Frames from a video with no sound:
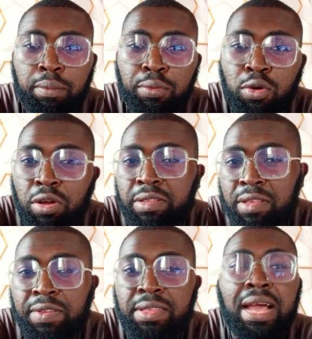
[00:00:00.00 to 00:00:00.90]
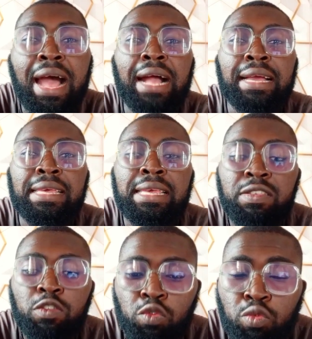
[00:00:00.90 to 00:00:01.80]
productivity hack
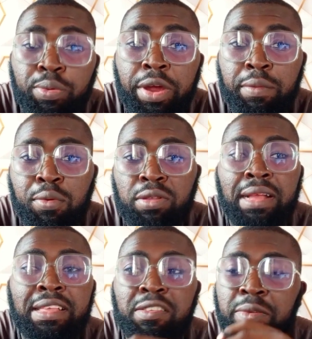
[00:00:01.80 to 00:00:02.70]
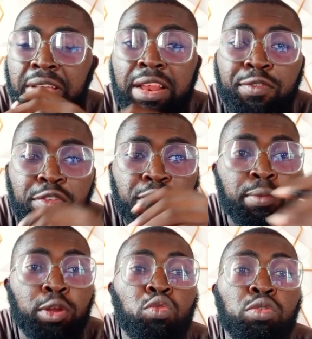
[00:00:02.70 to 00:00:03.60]
is super important, especially if you're
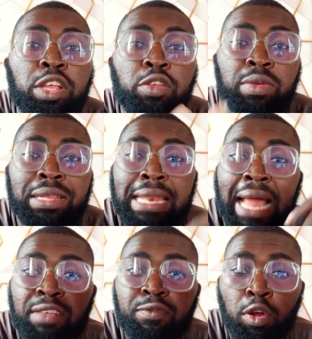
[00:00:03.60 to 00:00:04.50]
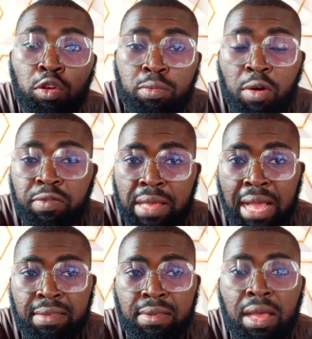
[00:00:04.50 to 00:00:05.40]
somebody who deals with large volume of
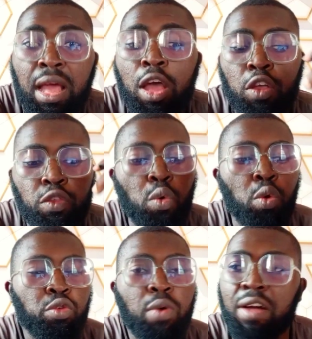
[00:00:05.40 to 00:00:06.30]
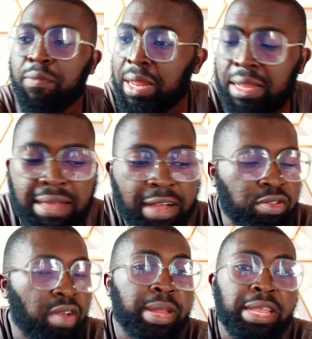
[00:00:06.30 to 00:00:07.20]
tasks. So you have many
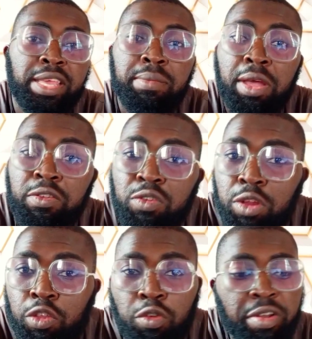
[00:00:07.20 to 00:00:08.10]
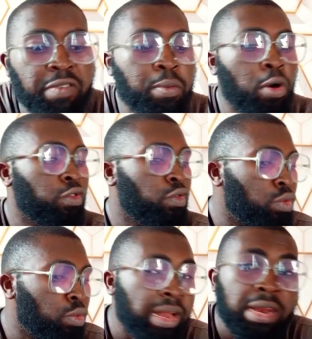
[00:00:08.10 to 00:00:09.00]
tasks, you have many emails you need to respond
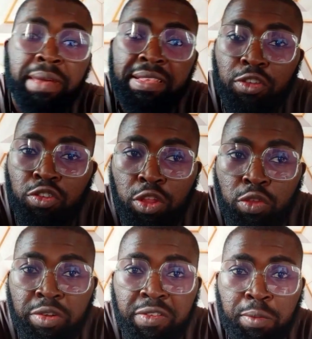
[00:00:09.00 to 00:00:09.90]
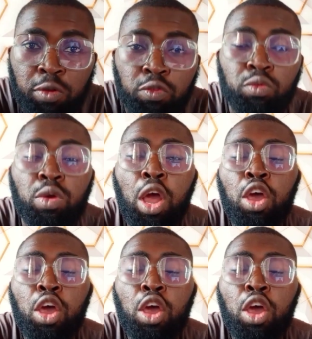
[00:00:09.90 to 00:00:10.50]
to, many messages you need to respond to,